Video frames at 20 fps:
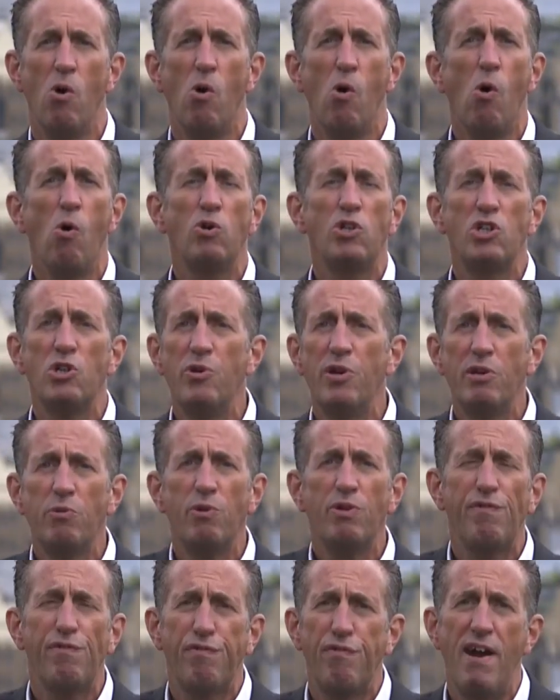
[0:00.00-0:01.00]
or
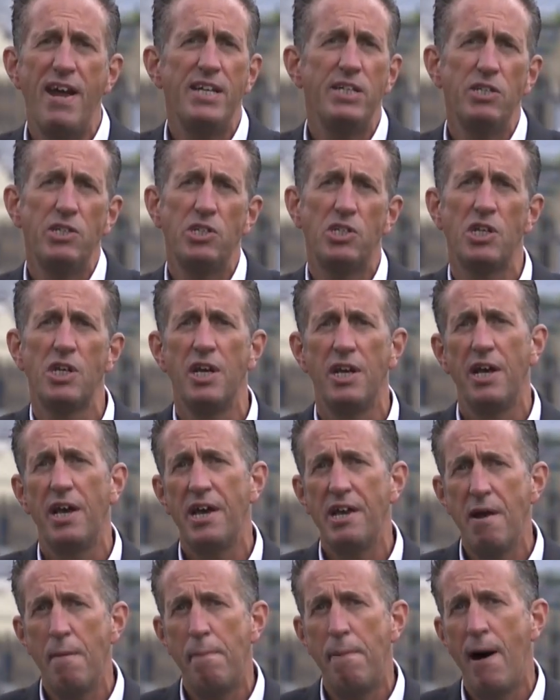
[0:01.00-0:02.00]
doing with friends
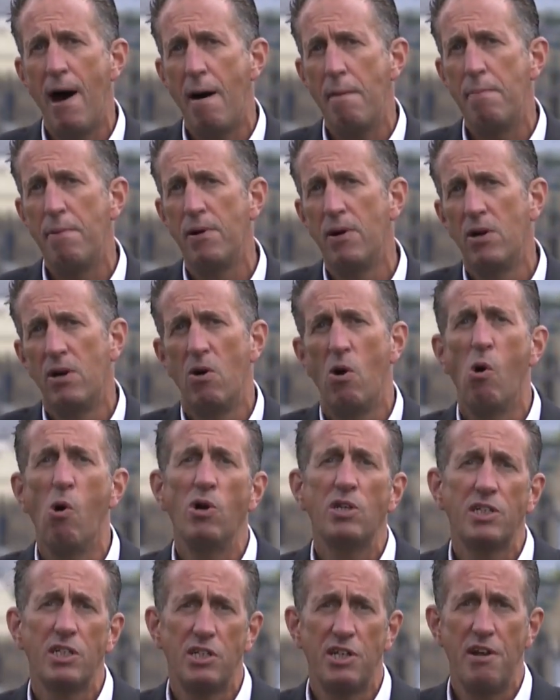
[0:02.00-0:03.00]
in a pub
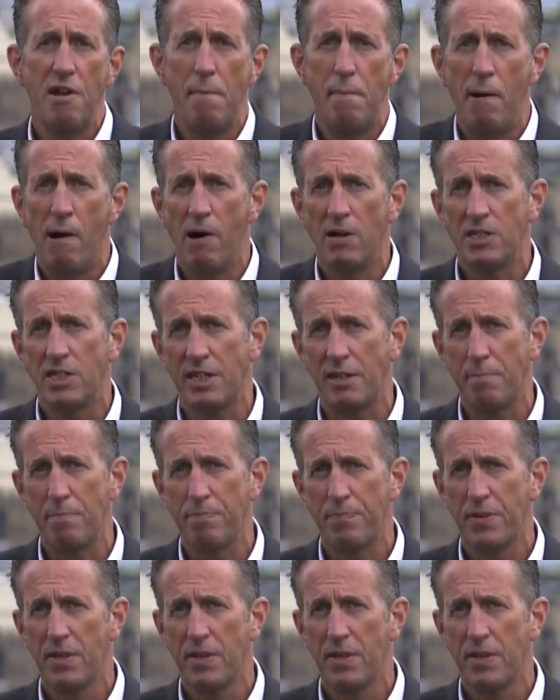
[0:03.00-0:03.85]
or at a dinner party.